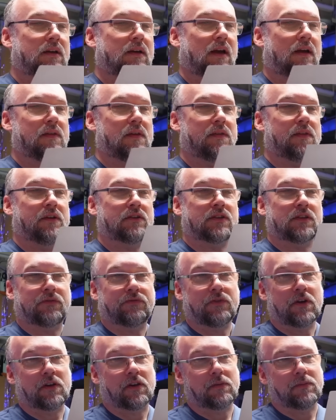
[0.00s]
And then there's the
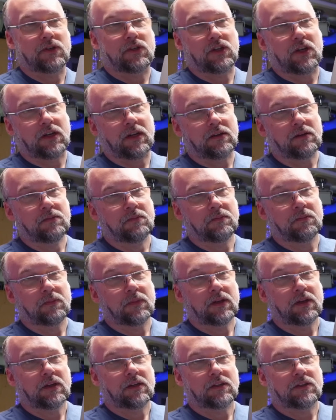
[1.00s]
front of the machine.
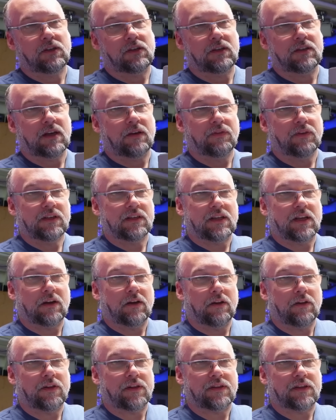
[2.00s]
So you can definitely
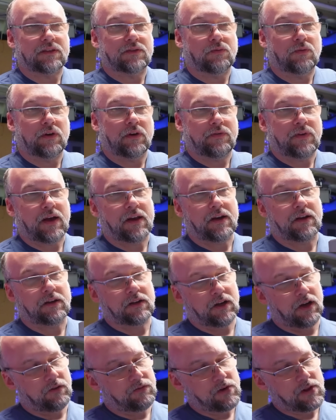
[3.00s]
tell that this would have had a
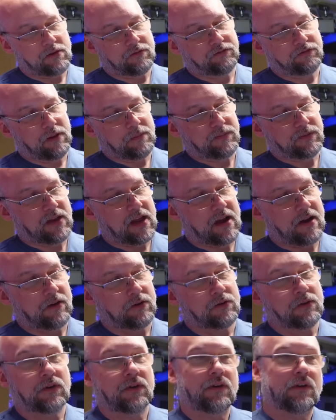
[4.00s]
cover that flipped
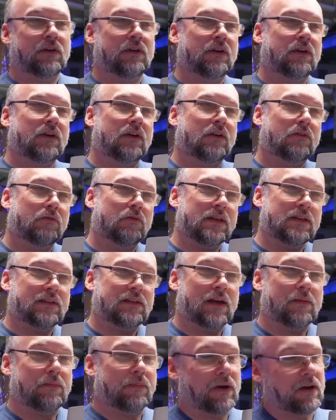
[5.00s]
down,
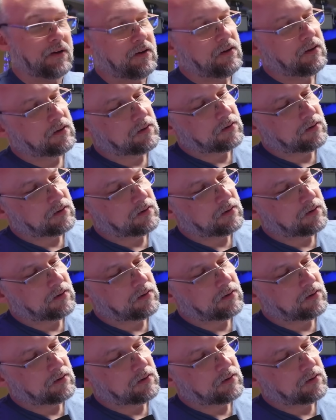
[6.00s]
reset button,